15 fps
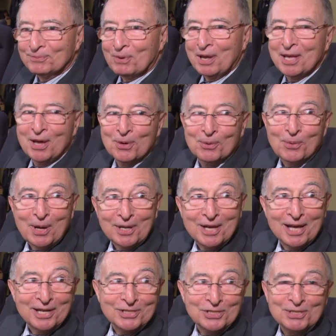what do you think? what,
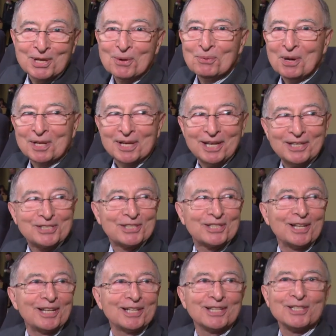kind of, what kind of
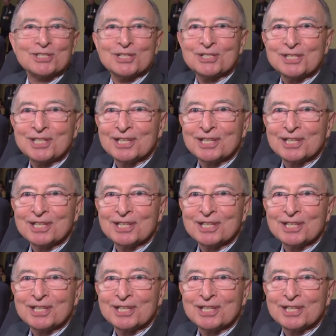silliness is